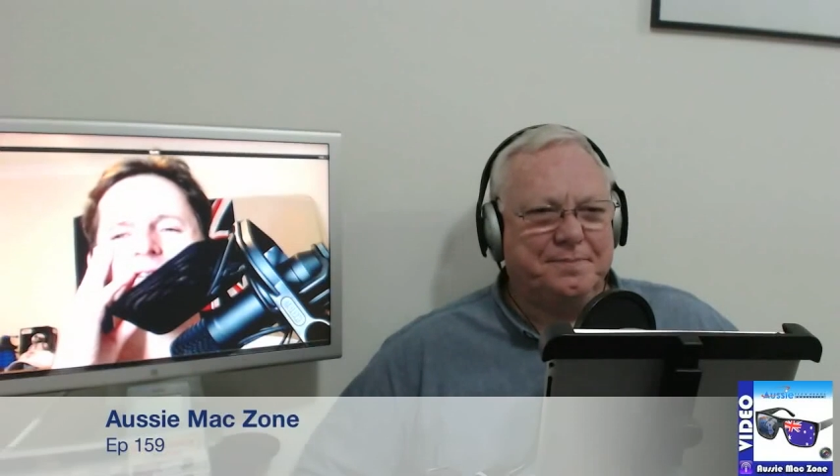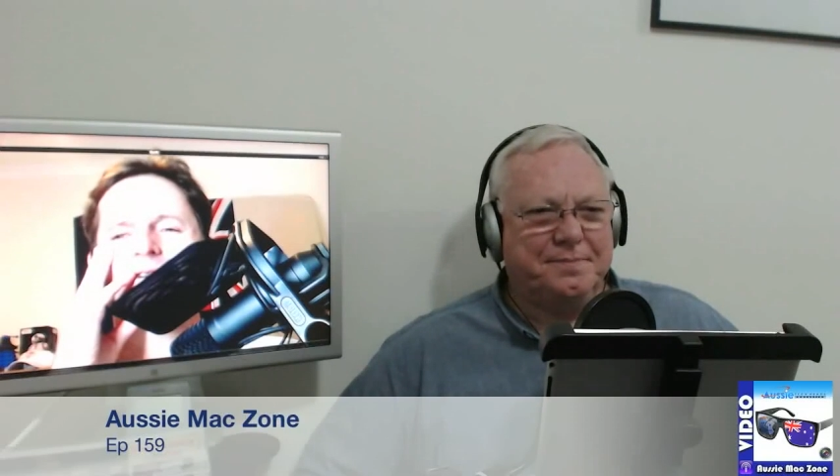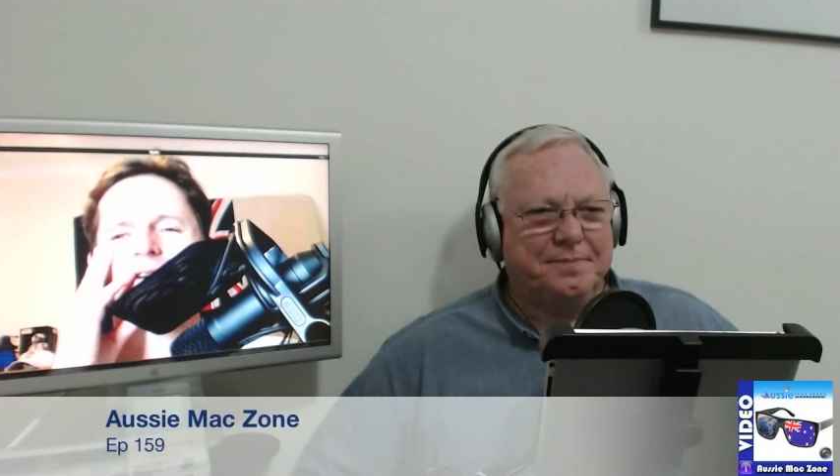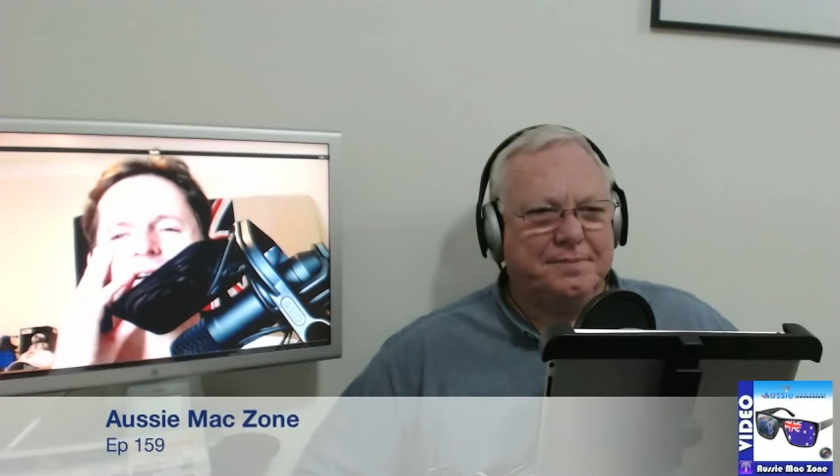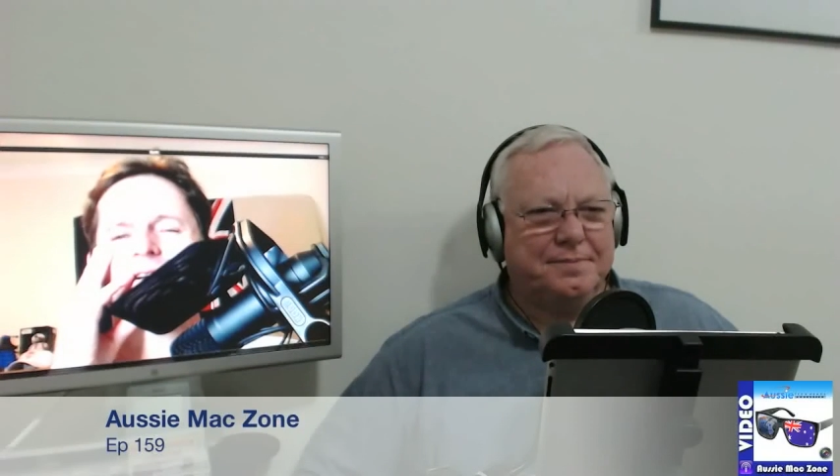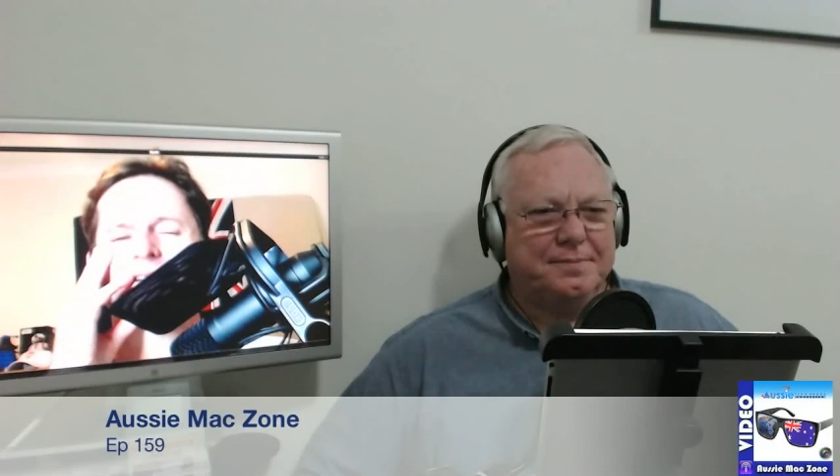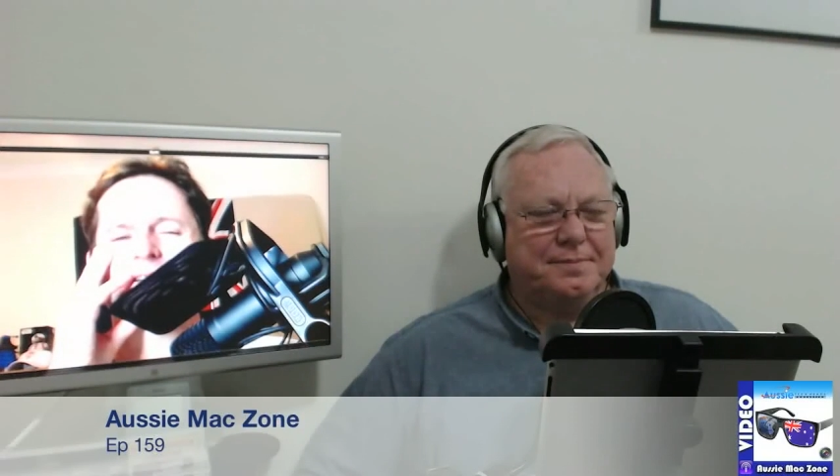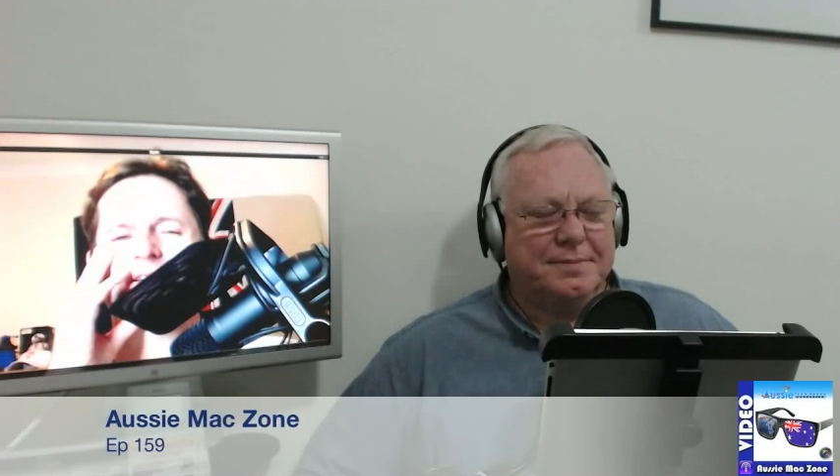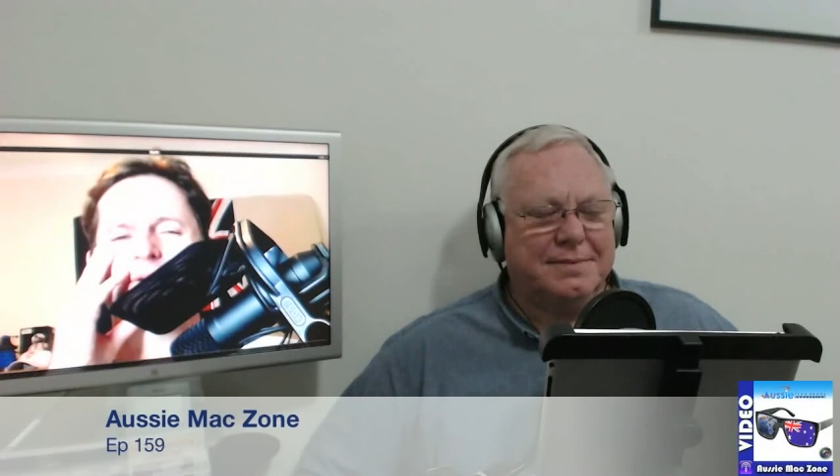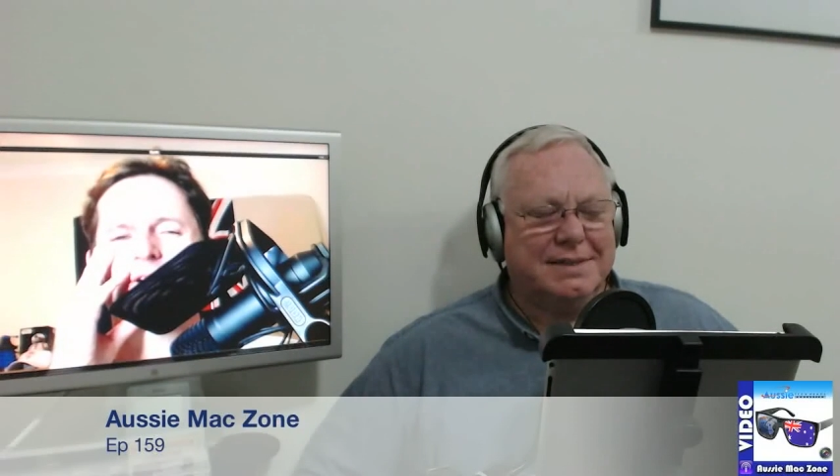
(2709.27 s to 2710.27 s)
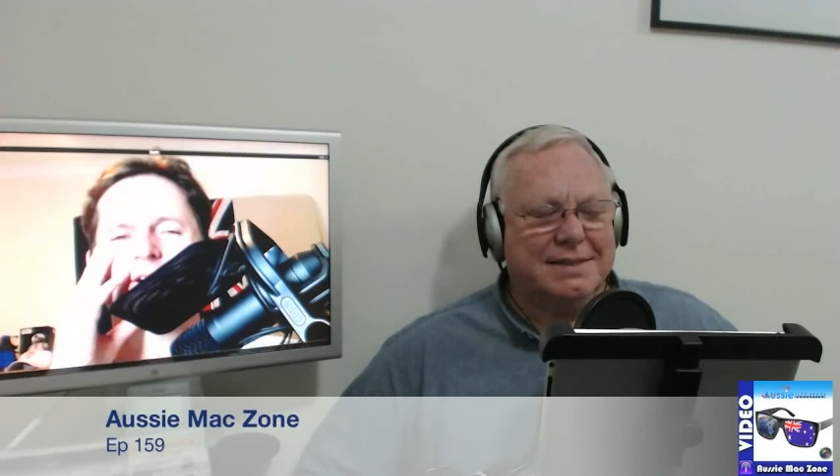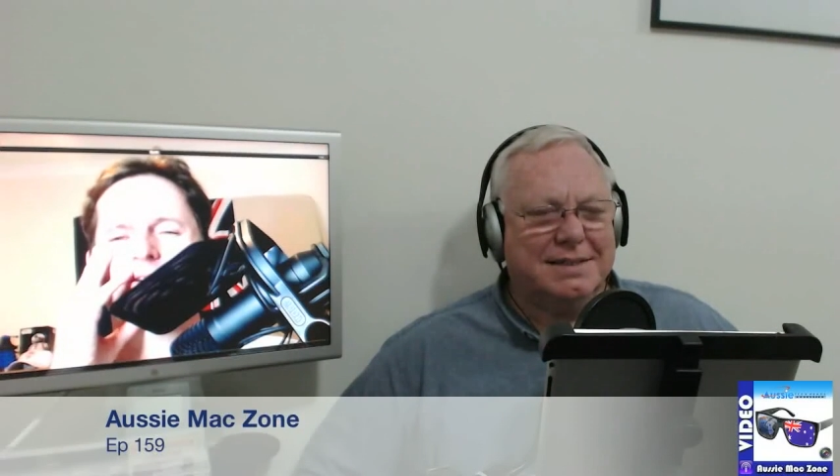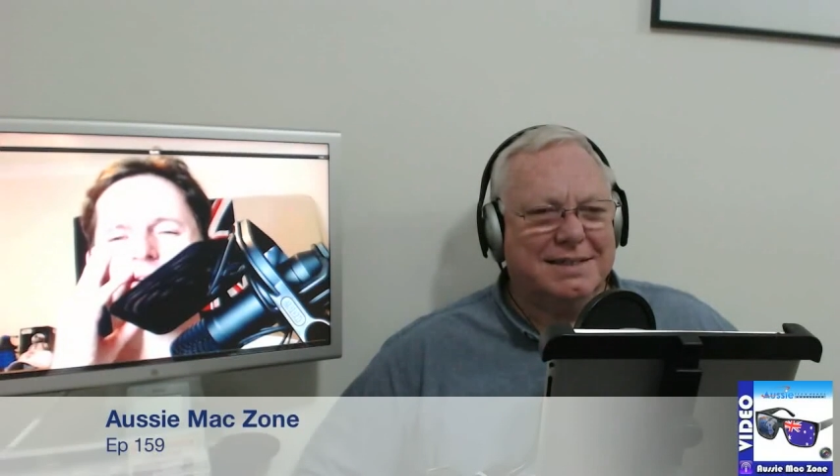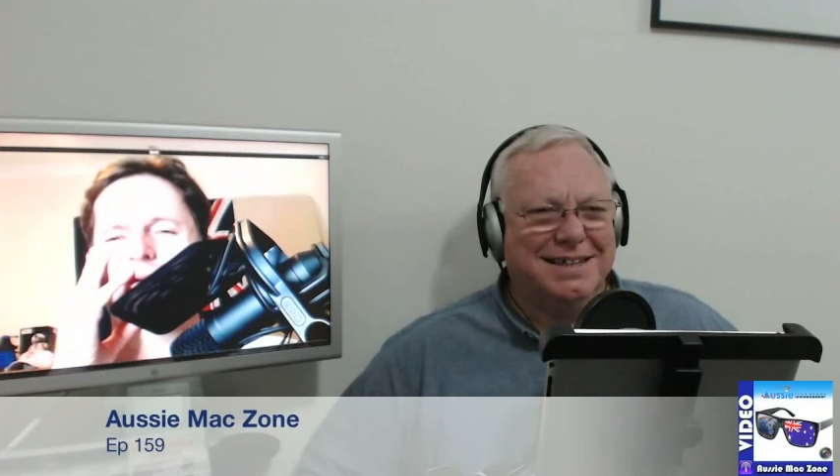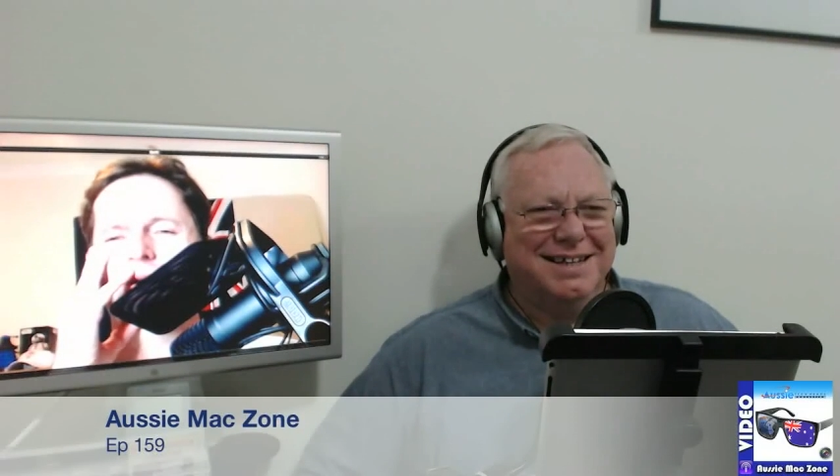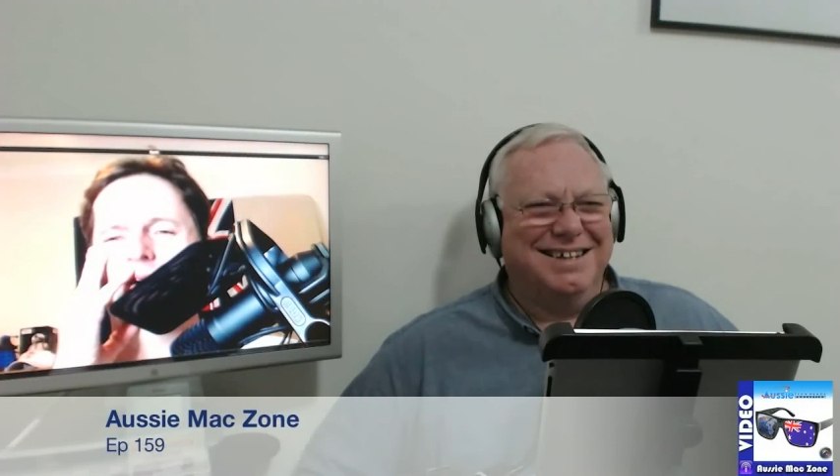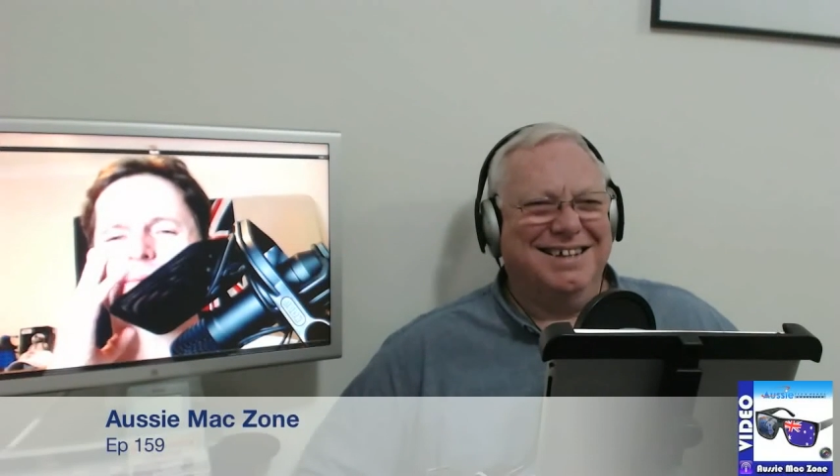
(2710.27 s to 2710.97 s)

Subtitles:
I let that order go through or not.